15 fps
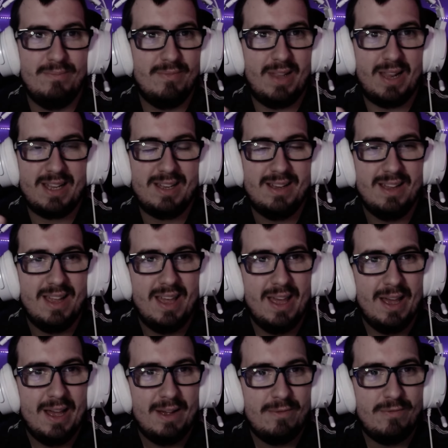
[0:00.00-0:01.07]
like
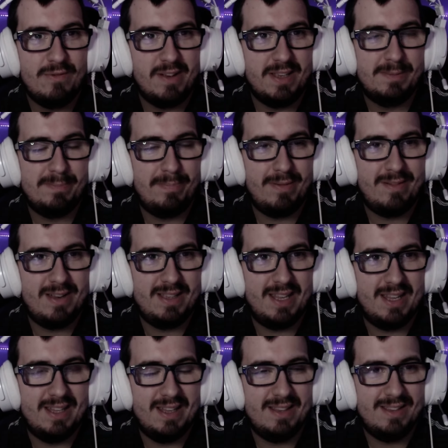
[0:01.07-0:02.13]

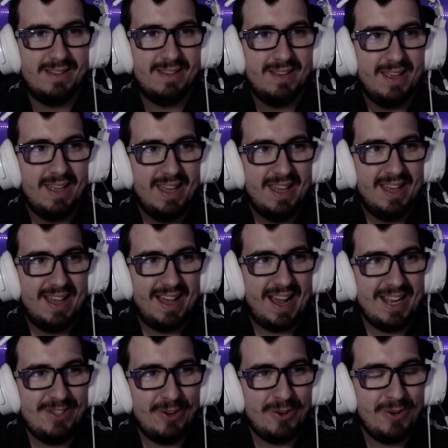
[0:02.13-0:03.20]
free-spirited, and
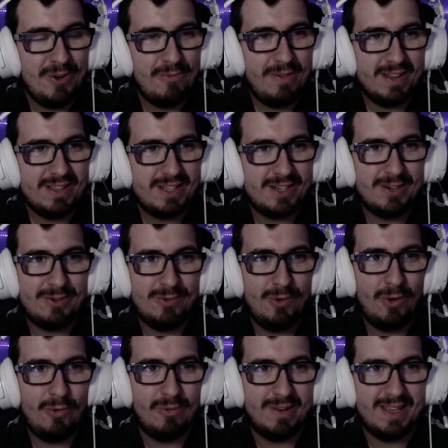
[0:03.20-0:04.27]
I don't know what her
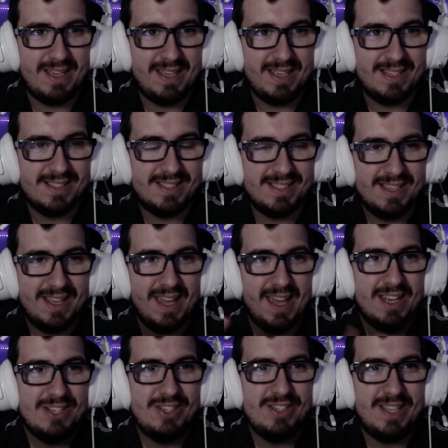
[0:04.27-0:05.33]
goal is.
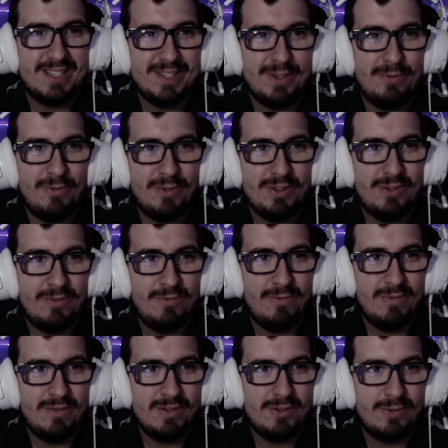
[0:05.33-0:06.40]
She doesn't want to
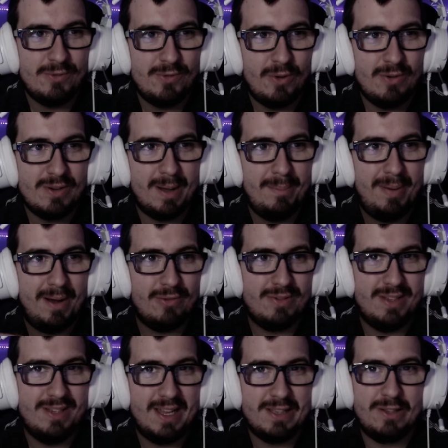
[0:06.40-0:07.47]
talk about
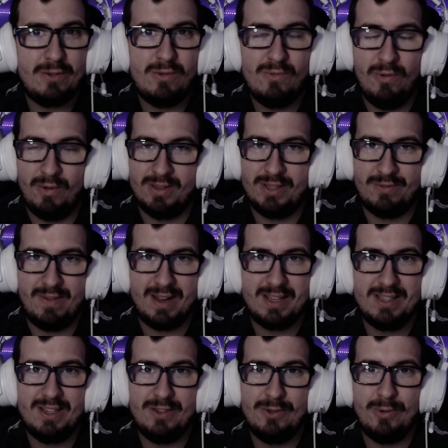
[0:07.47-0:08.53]
that
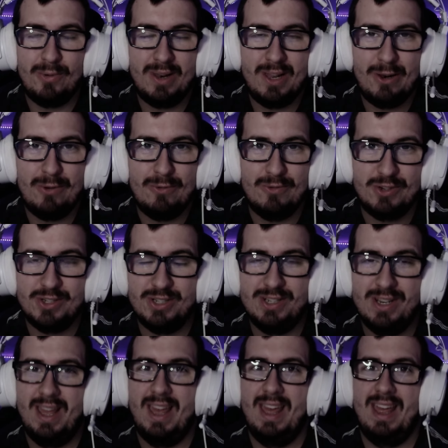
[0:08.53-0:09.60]
contract to Lelouch,
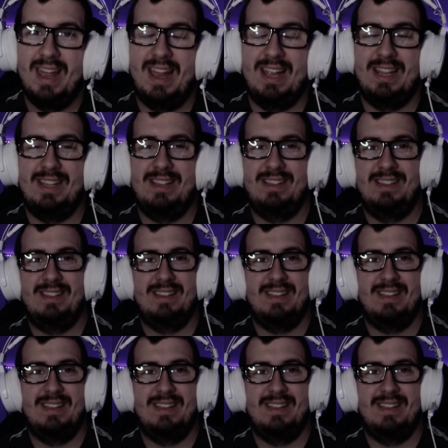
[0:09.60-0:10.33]
and